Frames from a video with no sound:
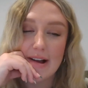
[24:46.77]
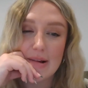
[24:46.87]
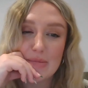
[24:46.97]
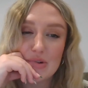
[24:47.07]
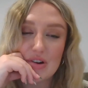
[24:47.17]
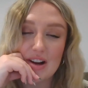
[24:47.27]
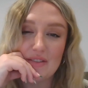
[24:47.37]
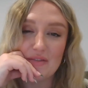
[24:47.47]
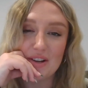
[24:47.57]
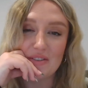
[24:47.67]
I'm trying
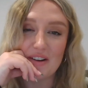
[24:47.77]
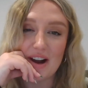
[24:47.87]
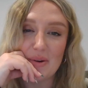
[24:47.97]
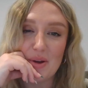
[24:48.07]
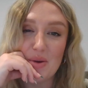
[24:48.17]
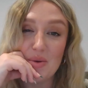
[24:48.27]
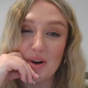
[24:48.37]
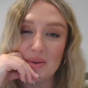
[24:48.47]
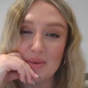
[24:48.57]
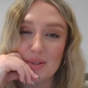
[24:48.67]
to figure out who
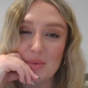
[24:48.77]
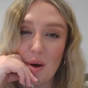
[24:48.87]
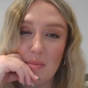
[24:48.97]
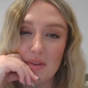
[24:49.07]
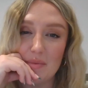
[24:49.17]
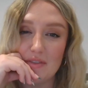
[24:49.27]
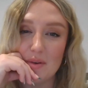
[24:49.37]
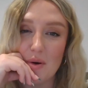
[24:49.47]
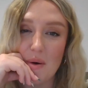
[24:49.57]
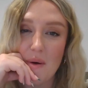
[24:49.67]
I would swap them
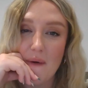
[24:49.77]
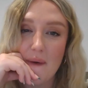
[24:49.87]
for.